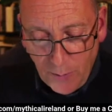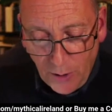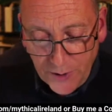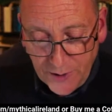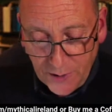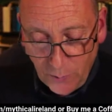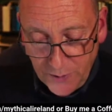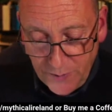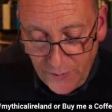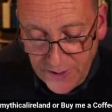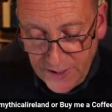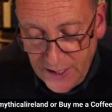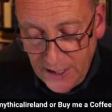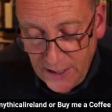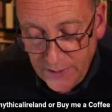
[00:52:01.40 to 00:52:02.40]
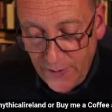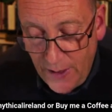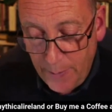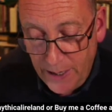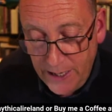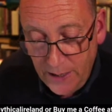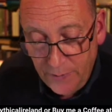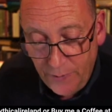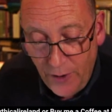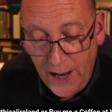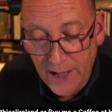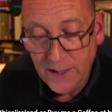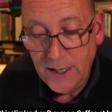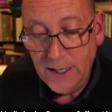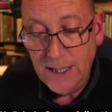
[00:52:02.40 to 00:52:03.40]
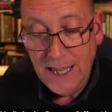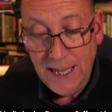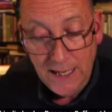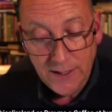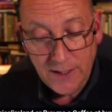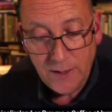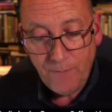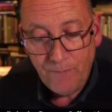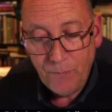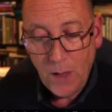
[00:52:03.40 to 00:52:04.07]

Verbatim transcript: Musk was visiting his family and friends in the East